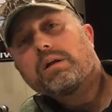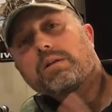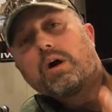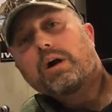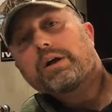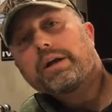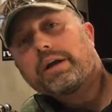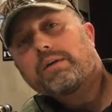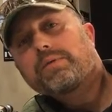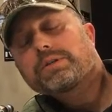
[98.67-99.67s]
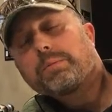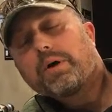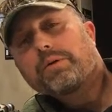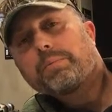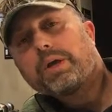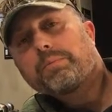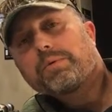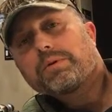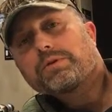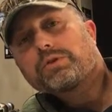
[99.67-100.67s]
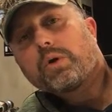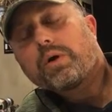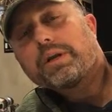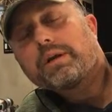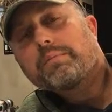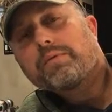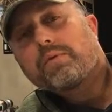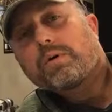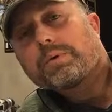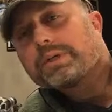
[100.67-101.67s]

longer here for some other people to join in before we